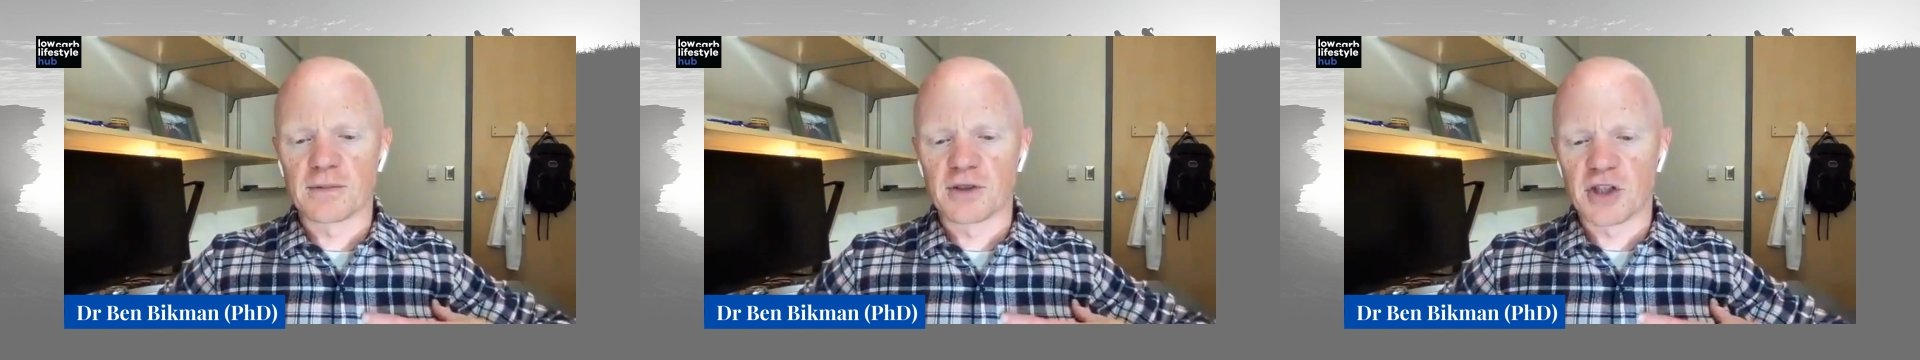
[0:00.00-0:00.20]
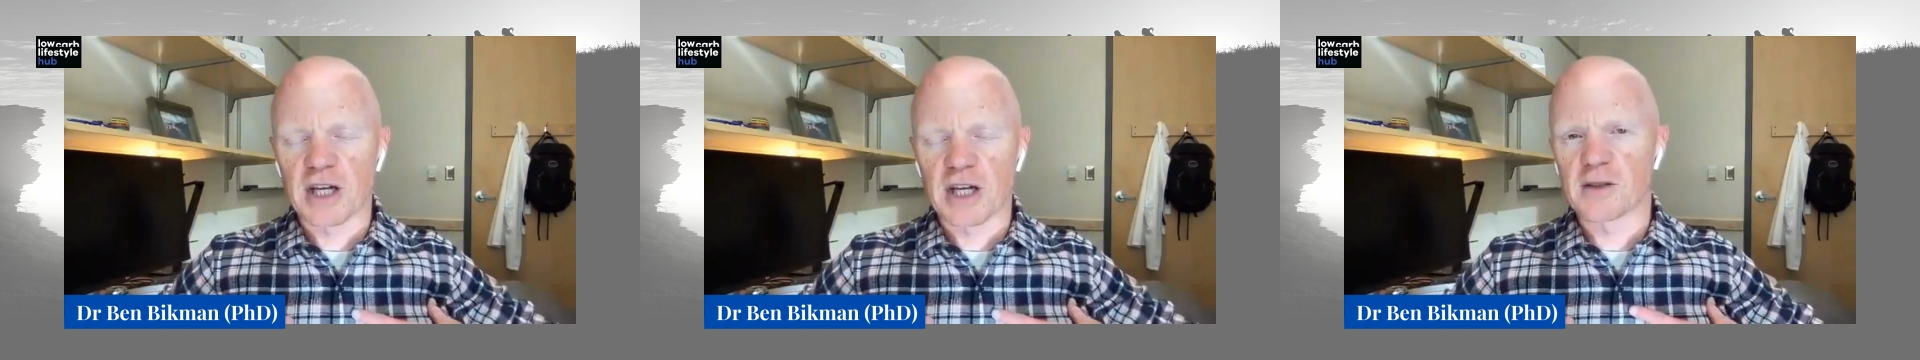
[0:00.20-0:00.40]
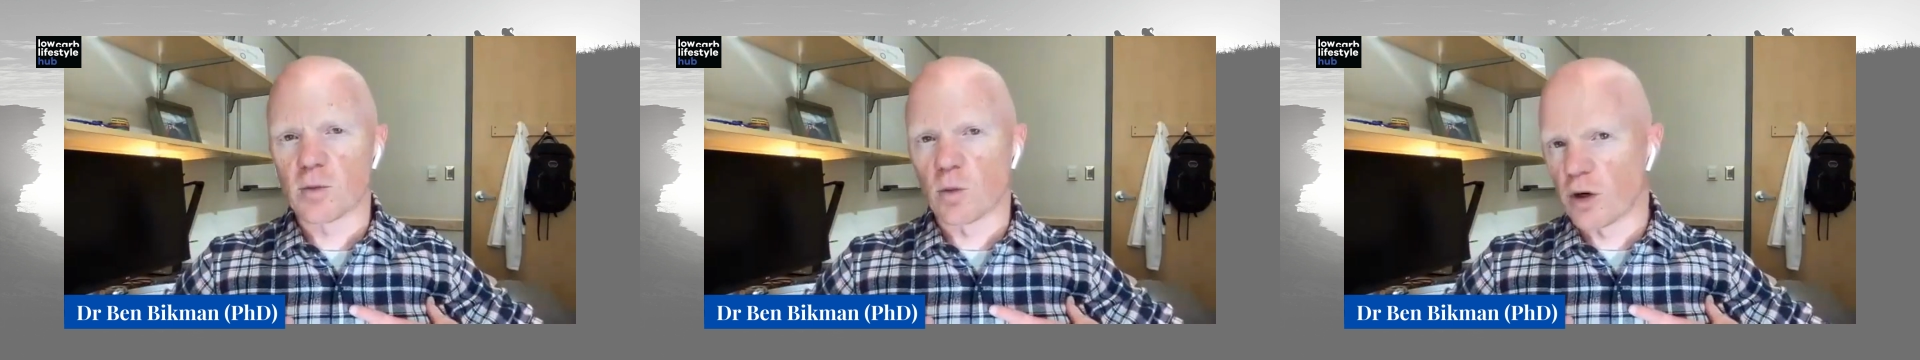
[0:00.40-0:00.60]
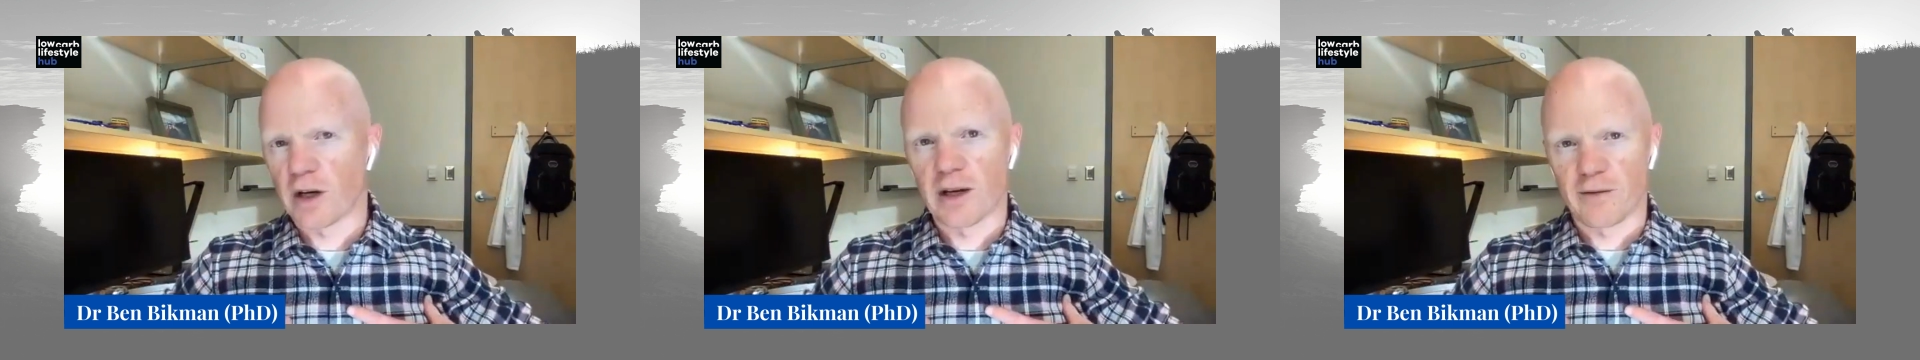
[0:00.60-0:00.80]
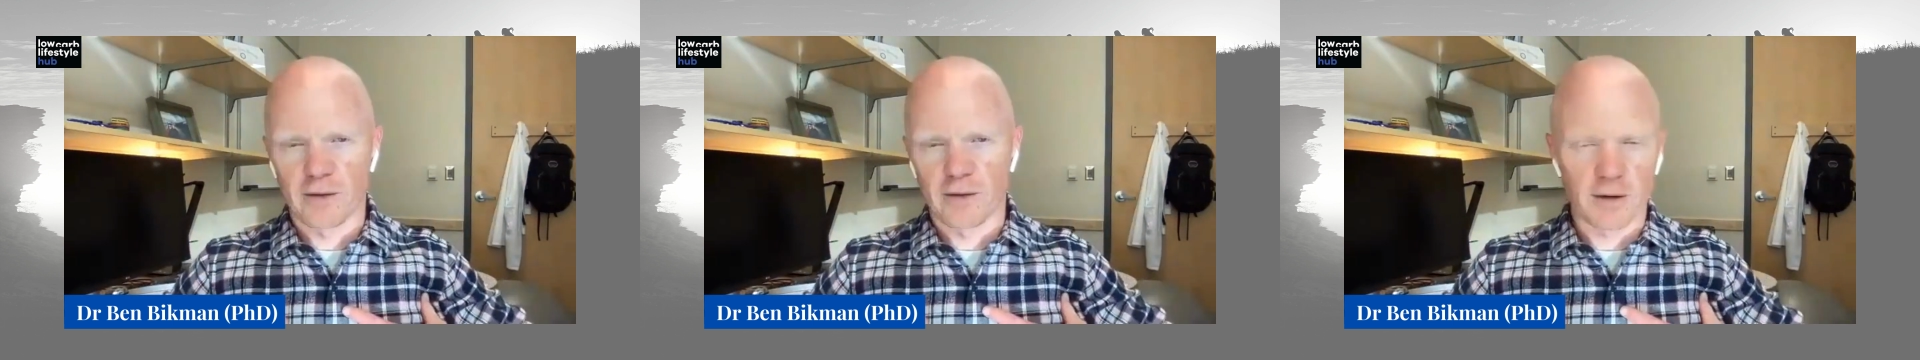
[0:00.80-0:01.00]
chest
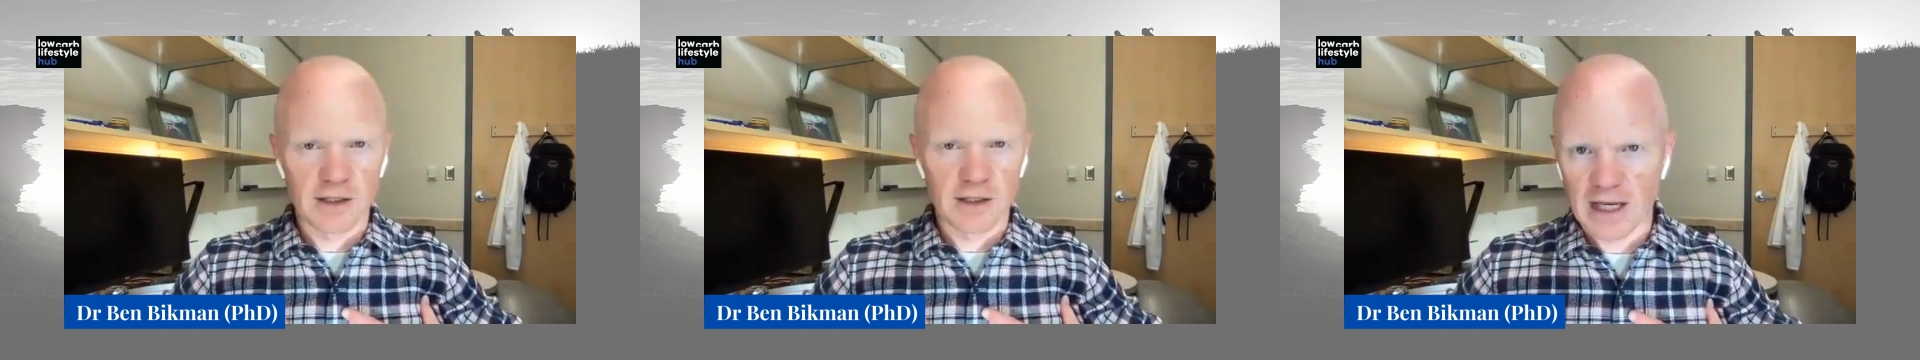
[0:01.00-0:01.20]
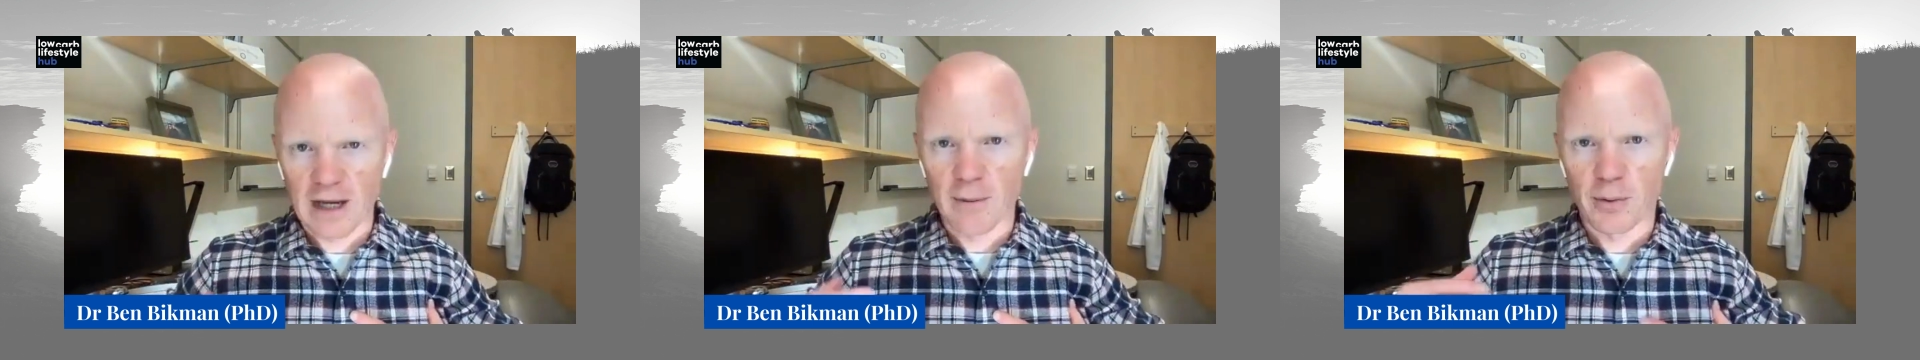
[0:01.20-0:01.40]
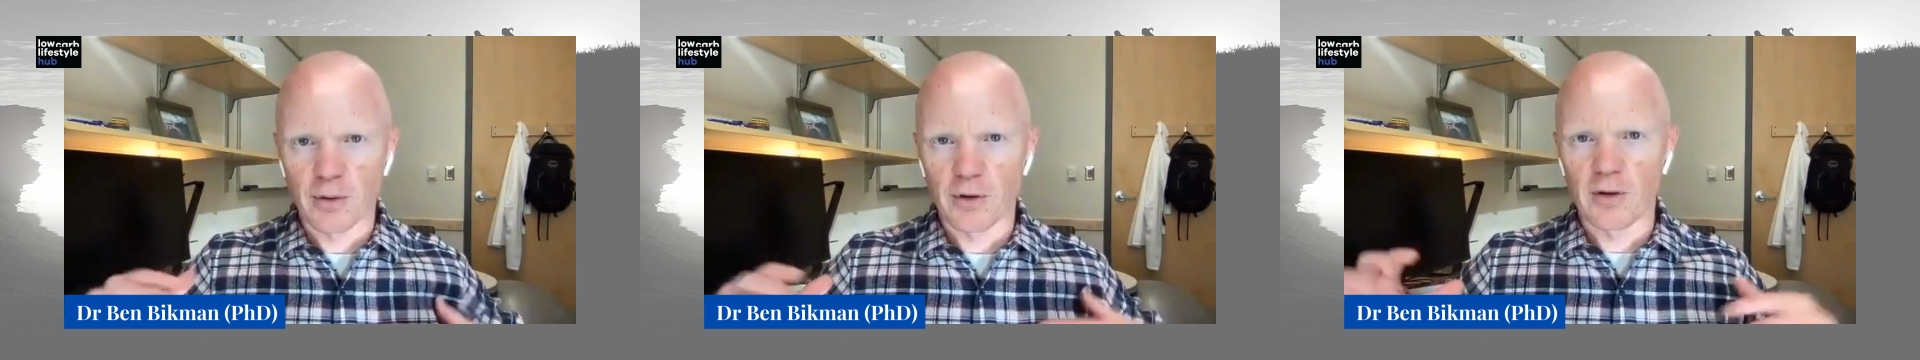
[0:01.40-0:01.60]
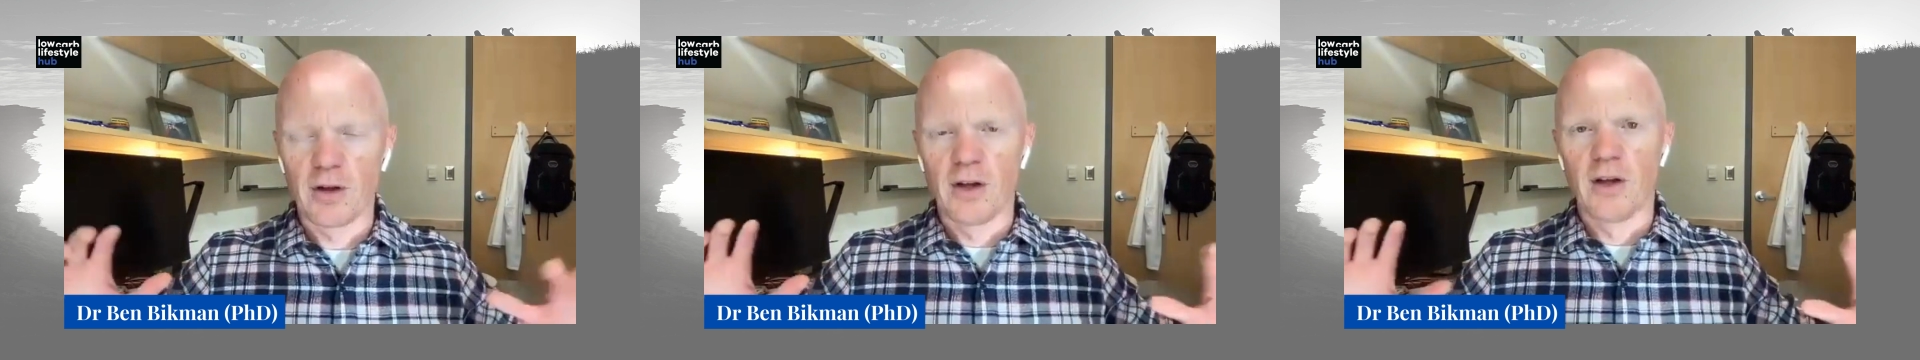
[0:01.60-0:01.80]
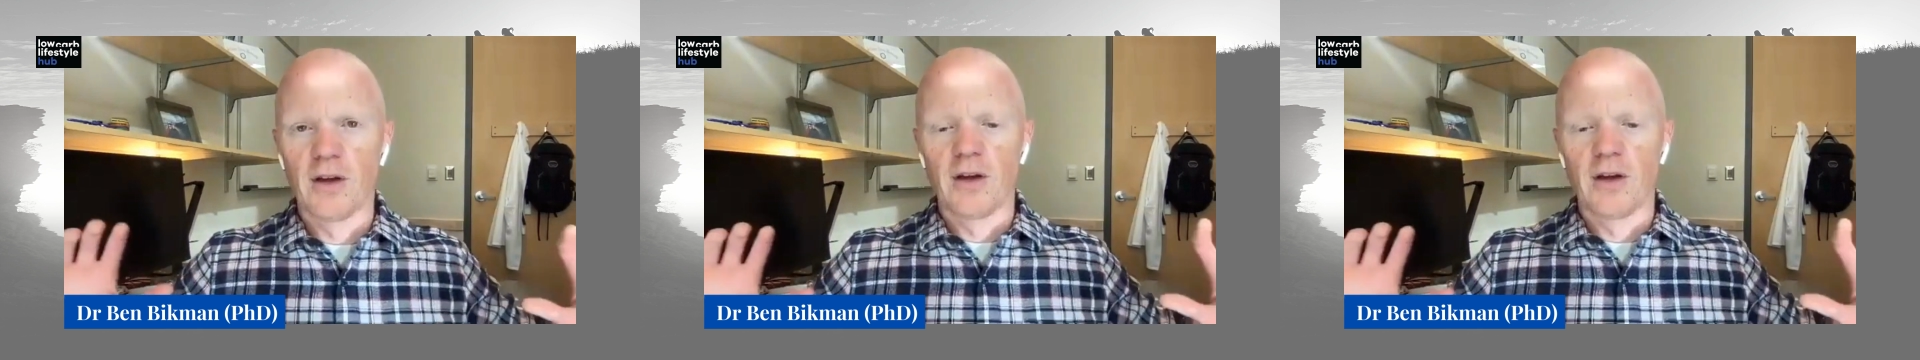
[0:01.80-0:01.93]
work, for example,